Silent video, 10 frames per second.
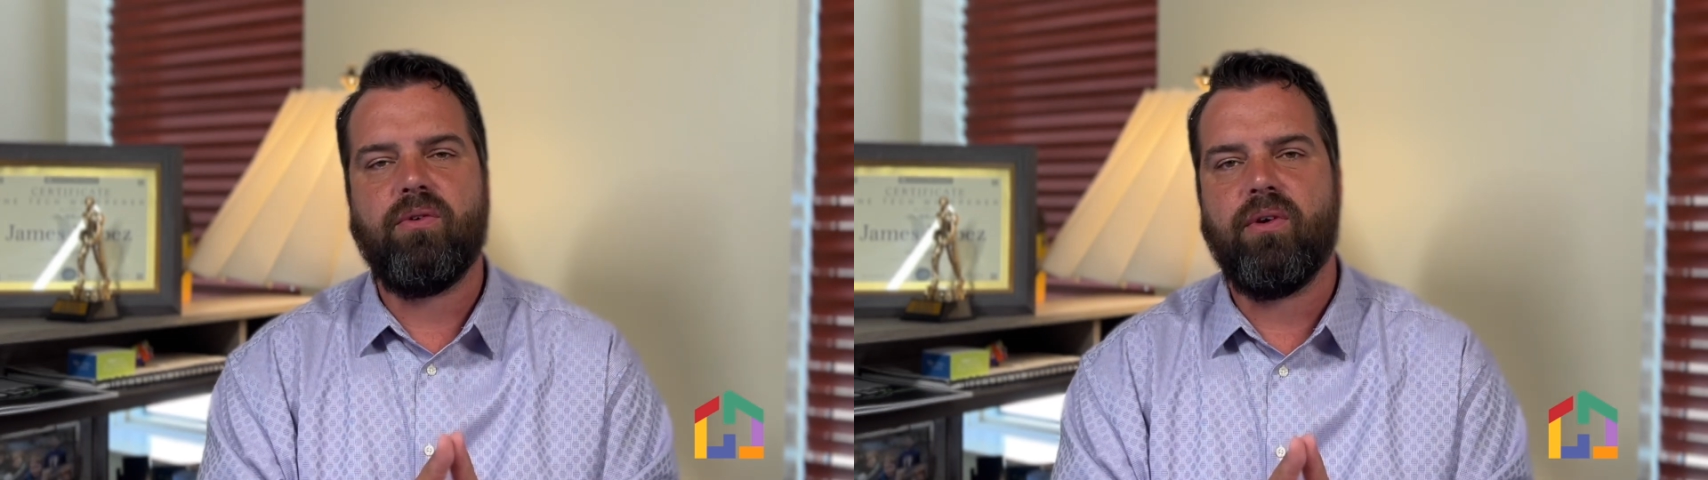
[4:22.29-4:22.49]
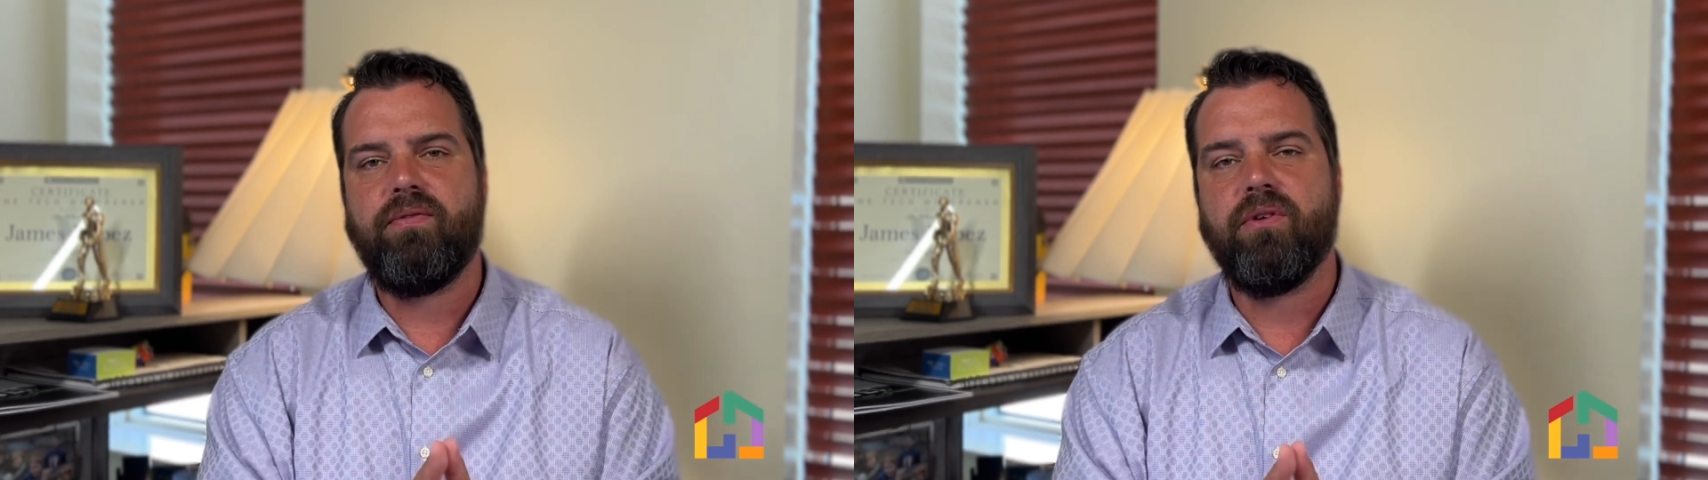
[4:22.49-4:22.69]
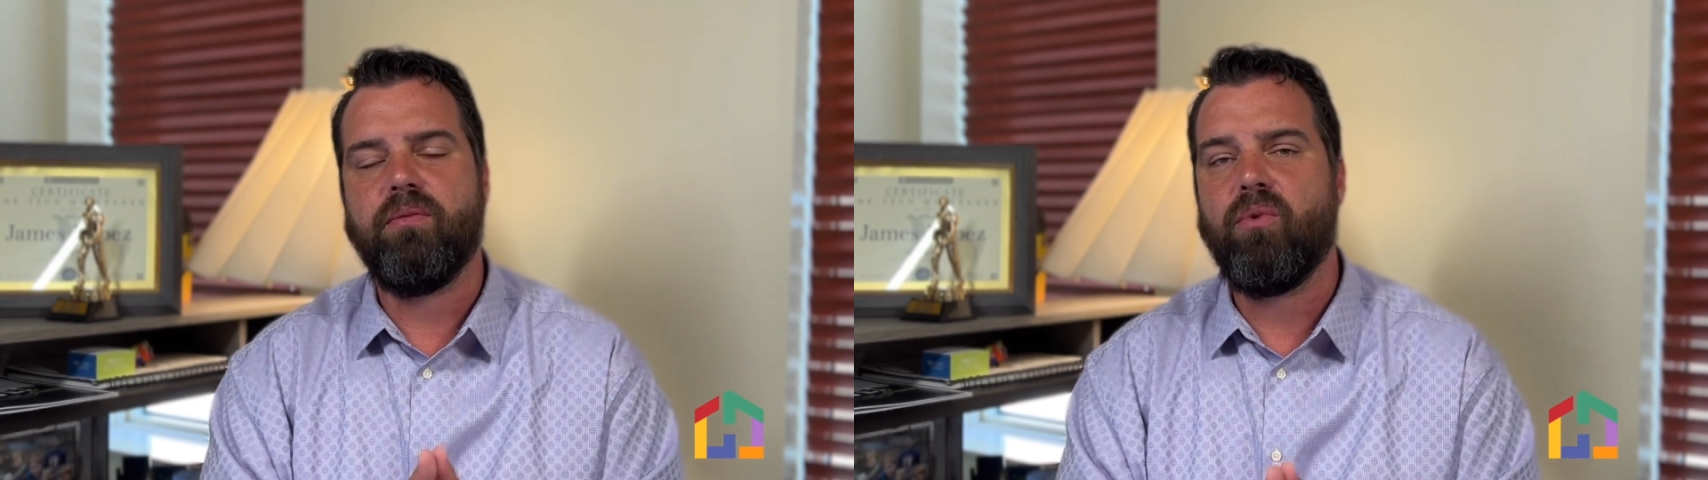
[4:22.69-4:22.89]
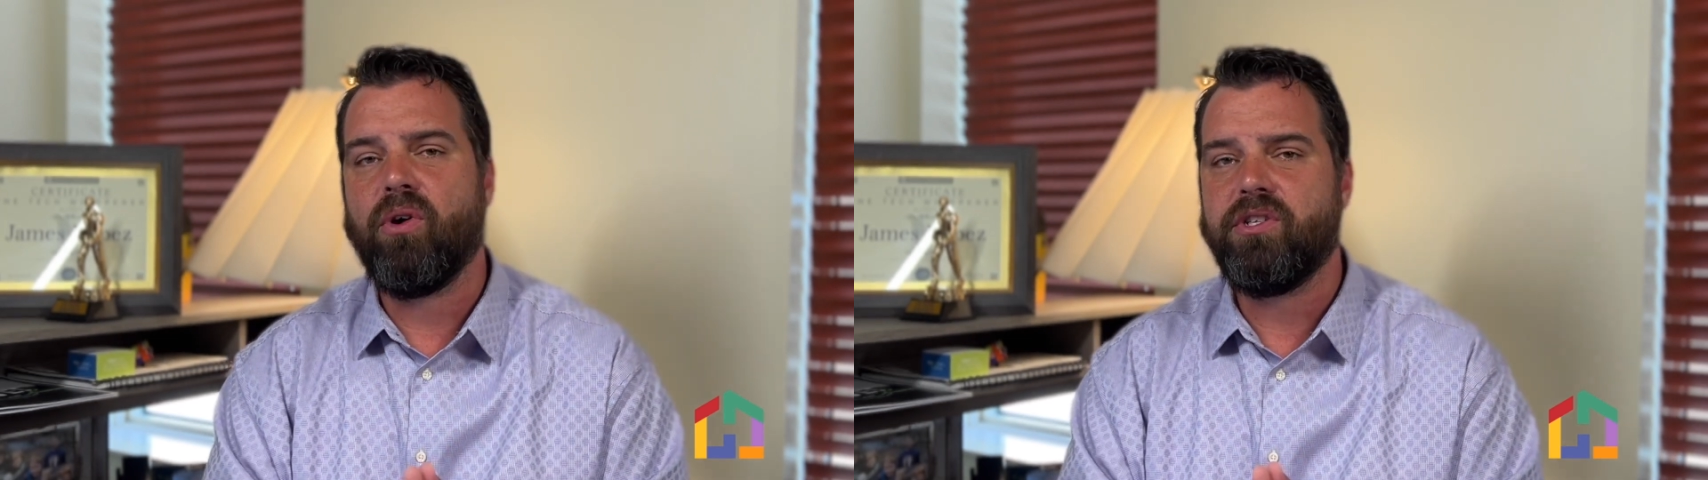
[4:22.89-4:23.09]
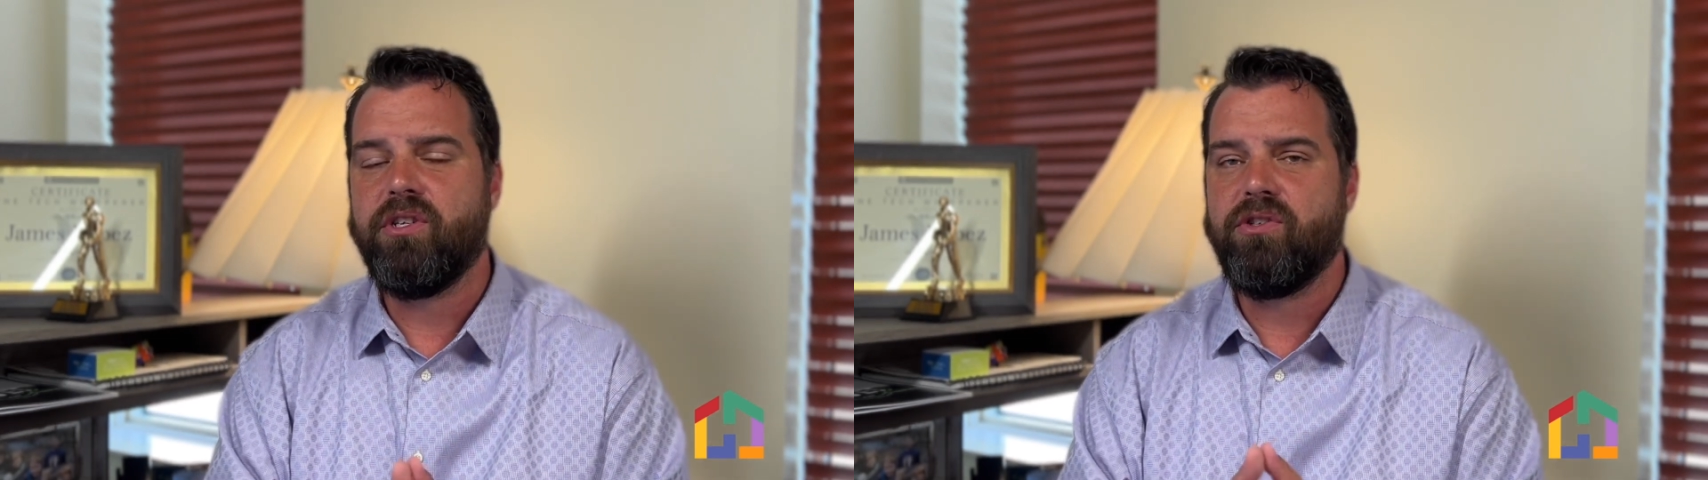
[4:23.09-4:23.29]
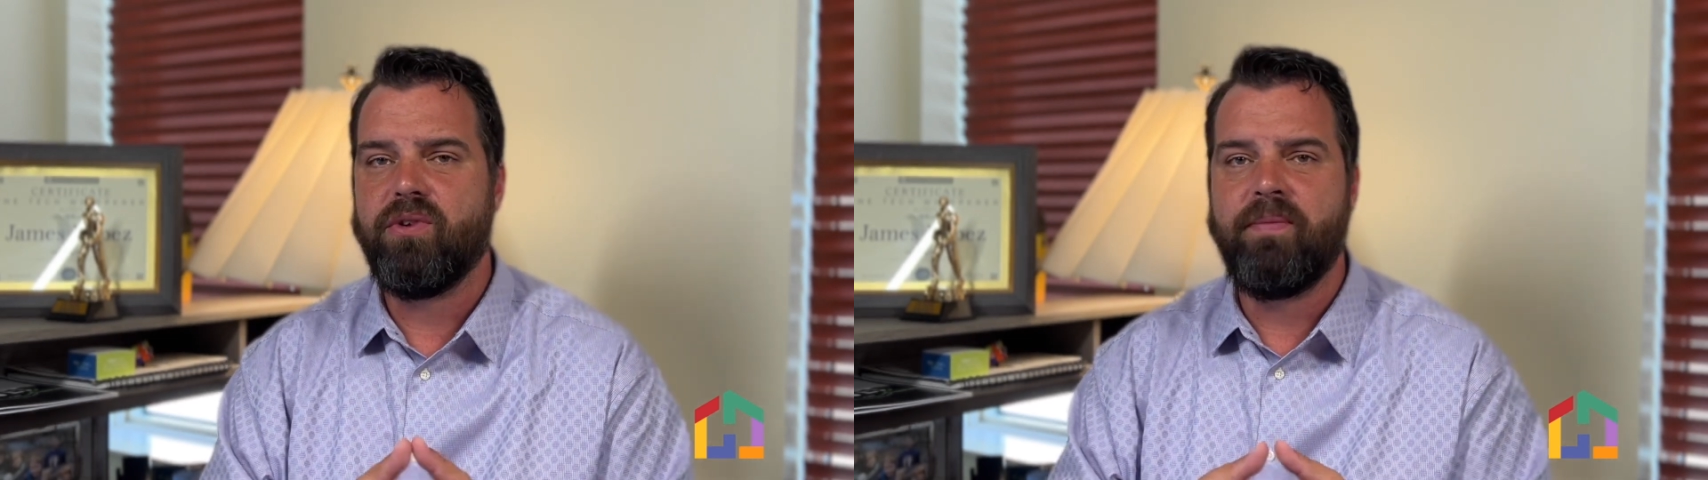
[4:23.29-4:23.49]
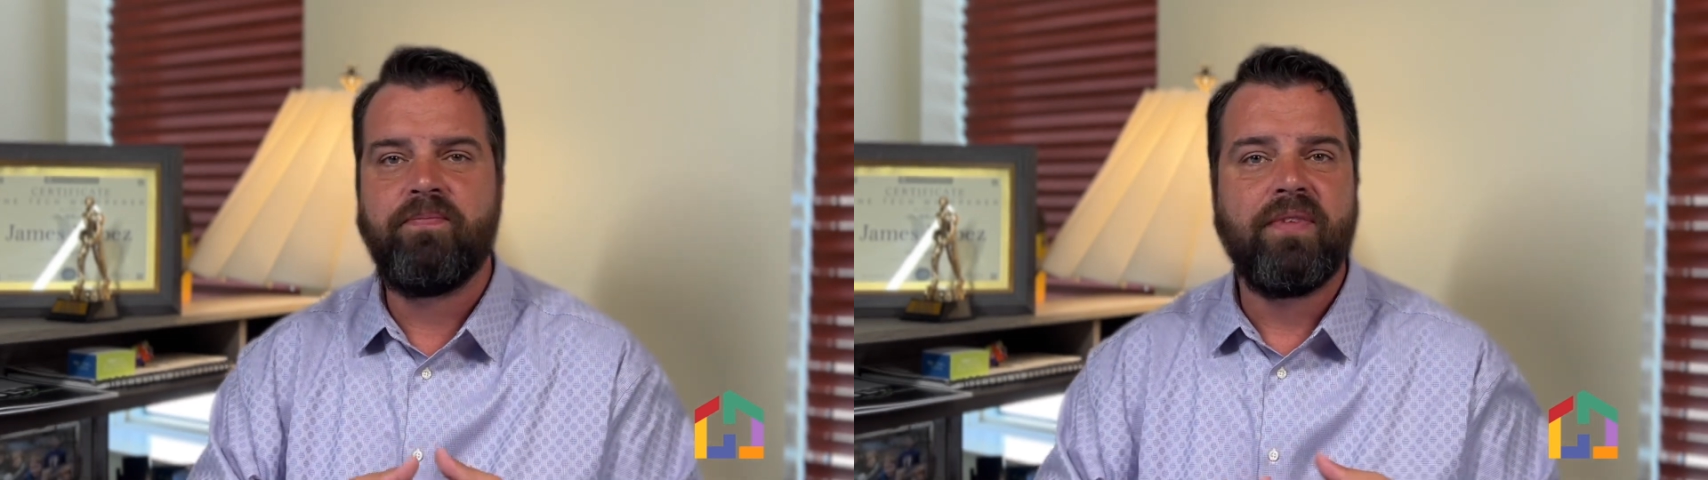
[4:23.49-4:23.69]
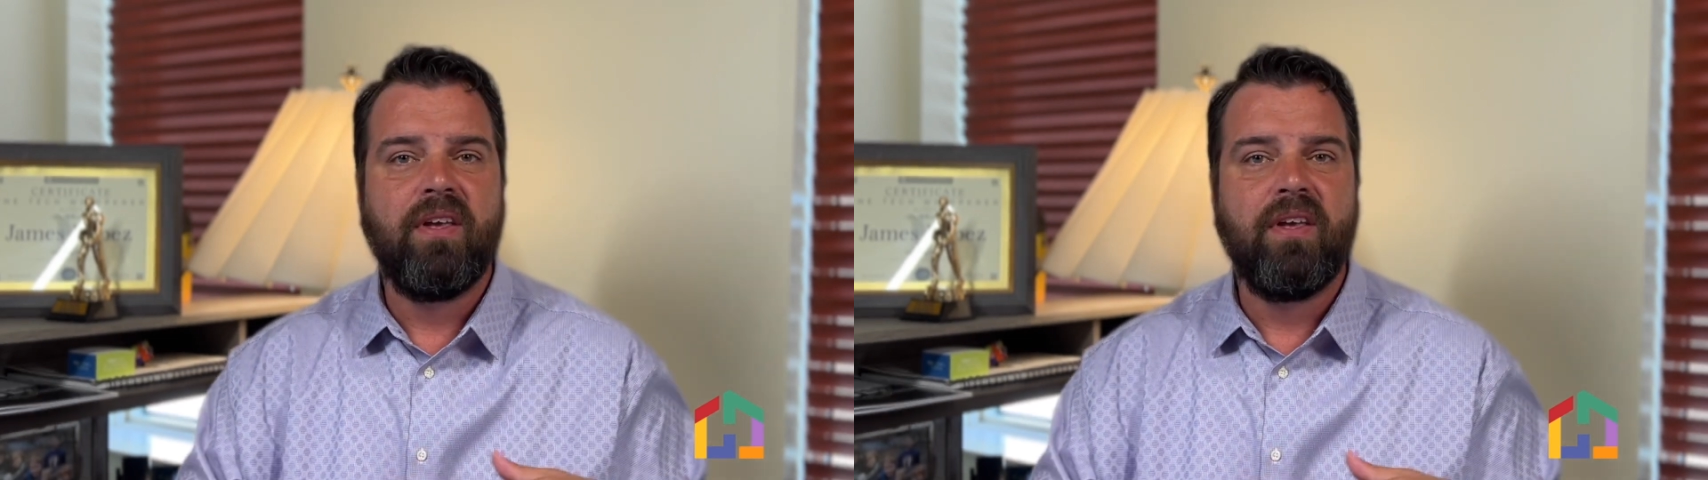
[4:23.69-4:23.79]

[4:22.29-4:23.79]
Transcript: or if you're in the mortgage industry,